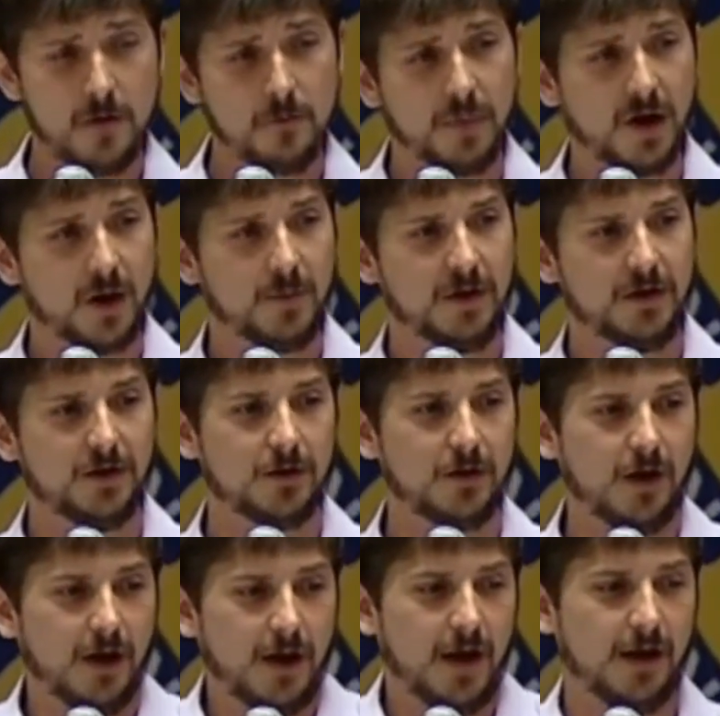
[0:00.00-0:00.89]
But I mean, you
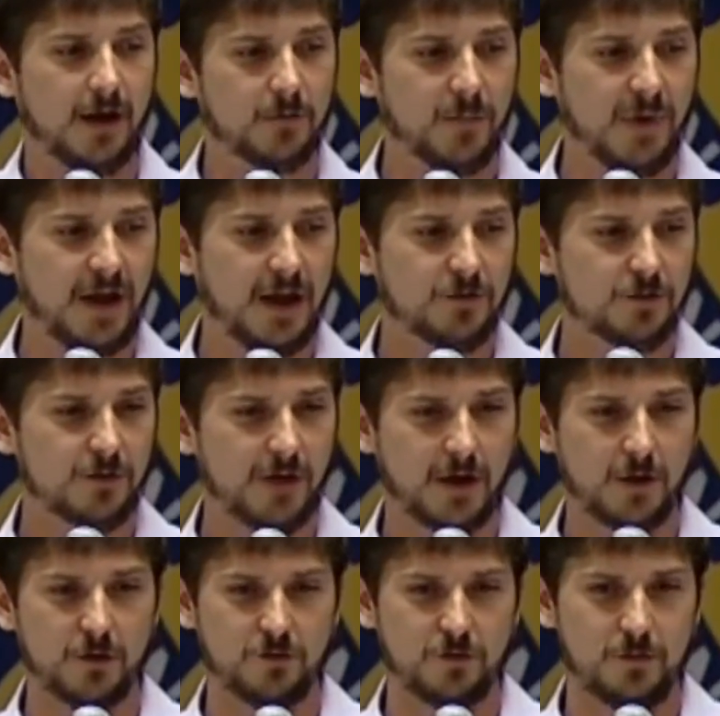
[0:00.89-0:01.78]
know, my answer to
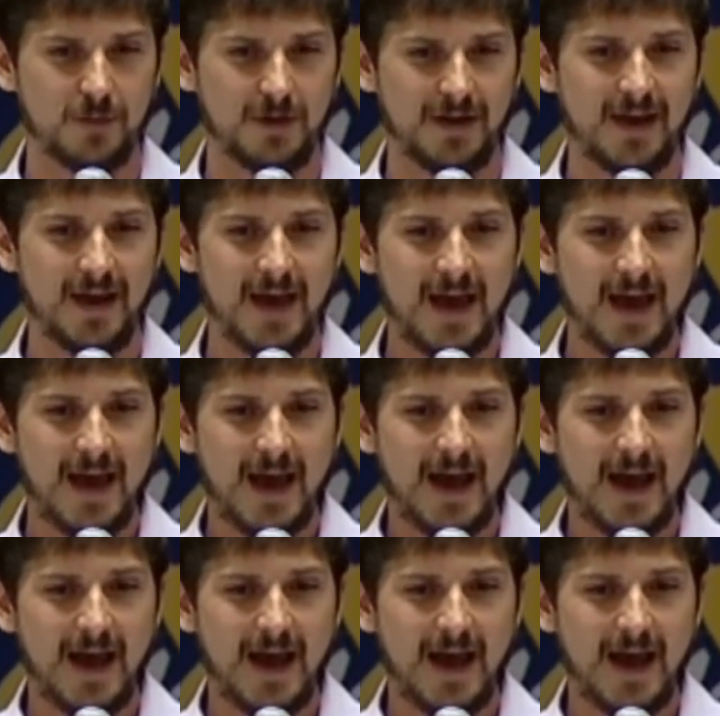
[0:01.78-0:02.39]
that question would be,